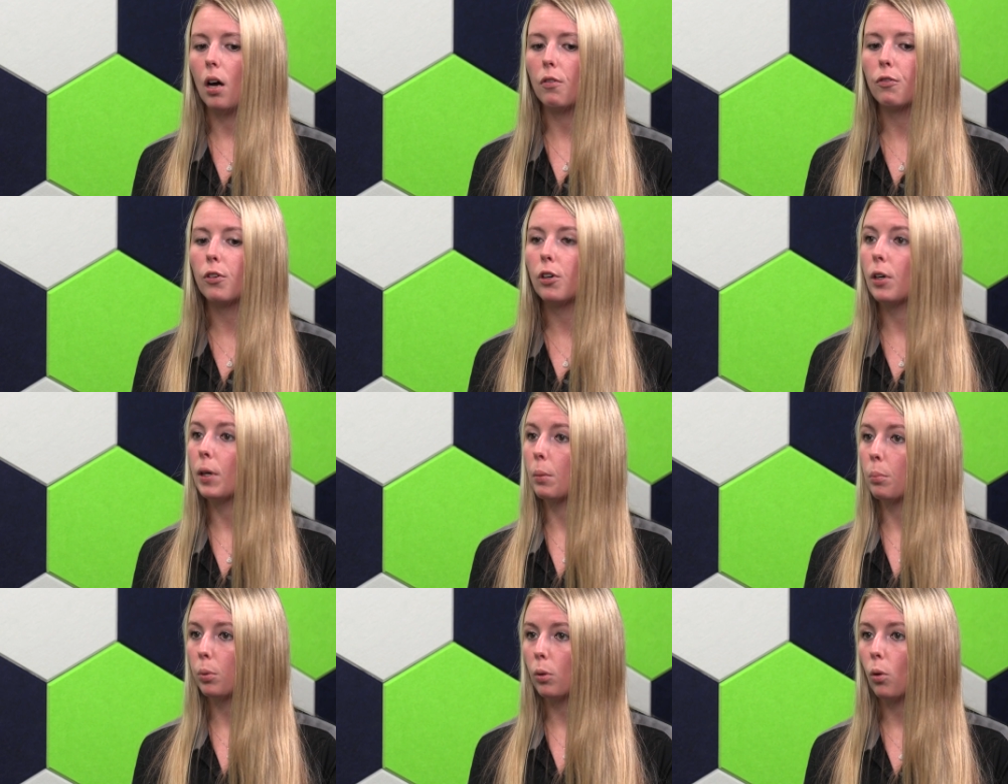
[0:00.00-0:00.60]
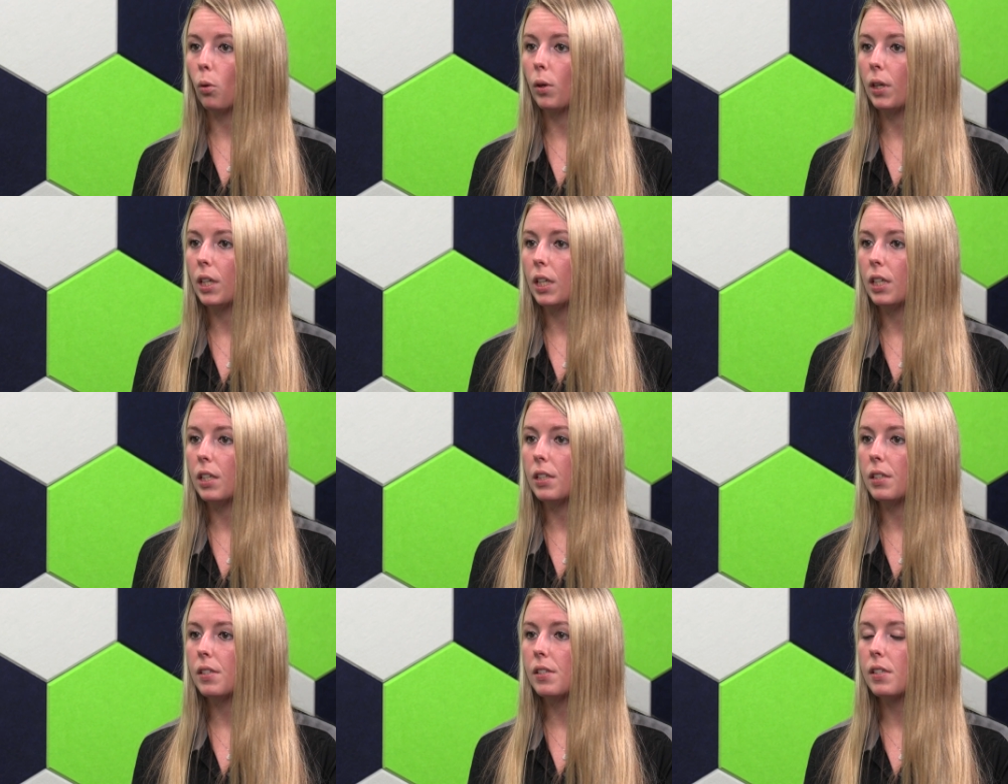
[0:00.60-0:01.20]
for
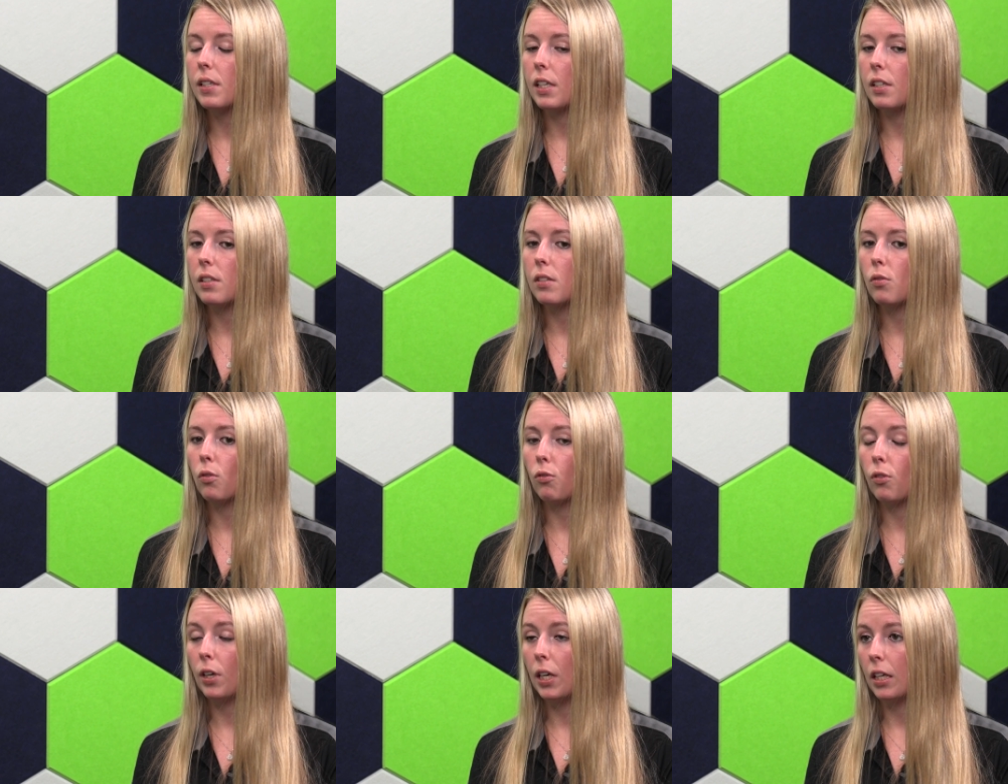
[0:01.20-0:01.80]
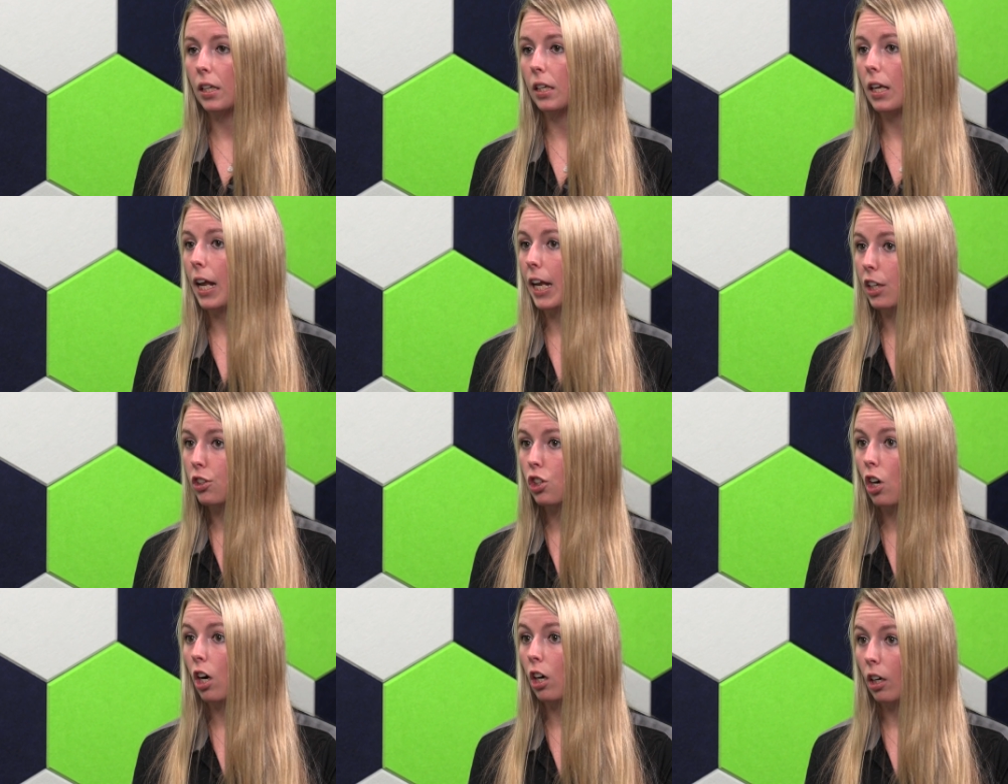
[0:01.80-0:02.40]
employees. It's in an
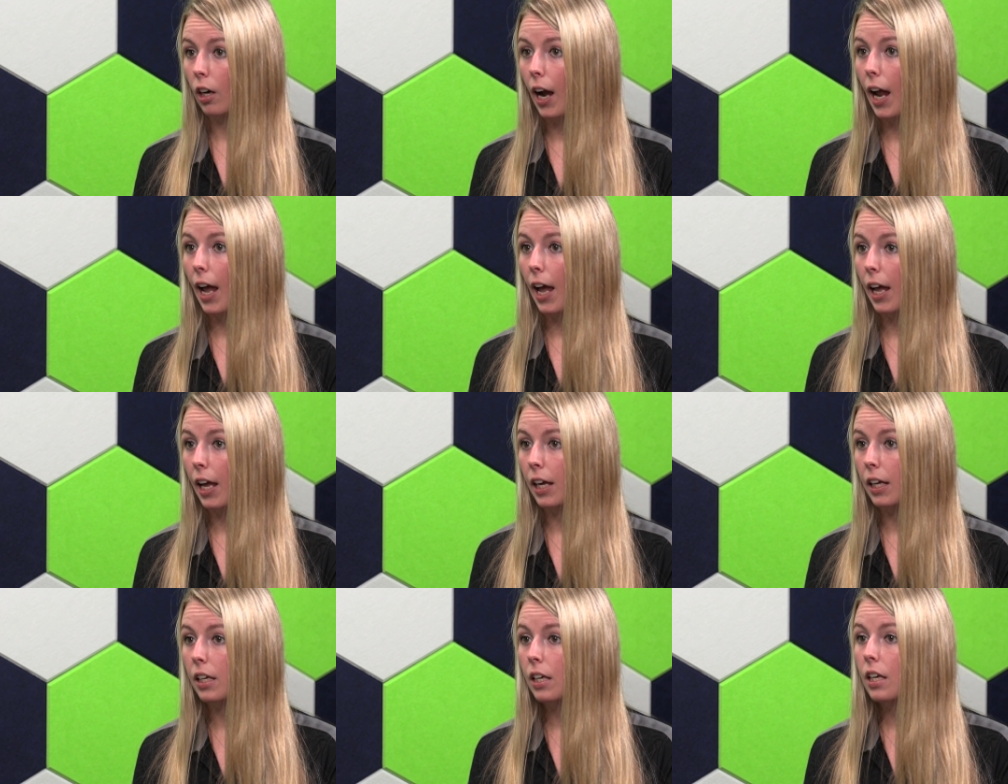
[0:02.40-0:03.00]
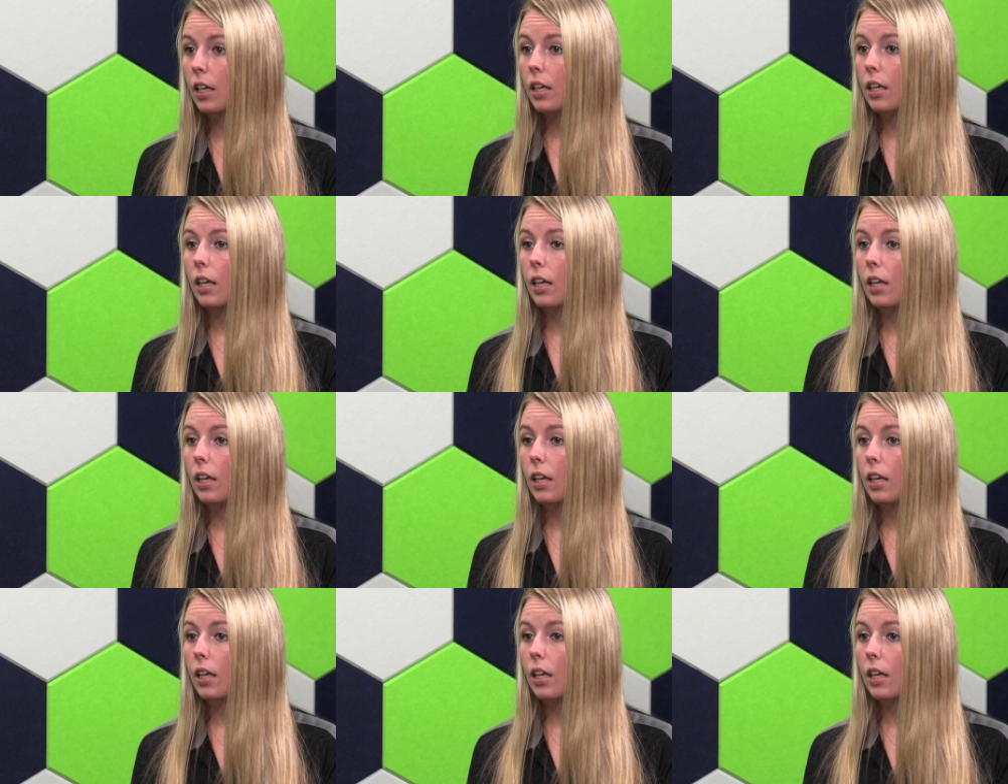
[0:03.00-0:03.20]
HRA.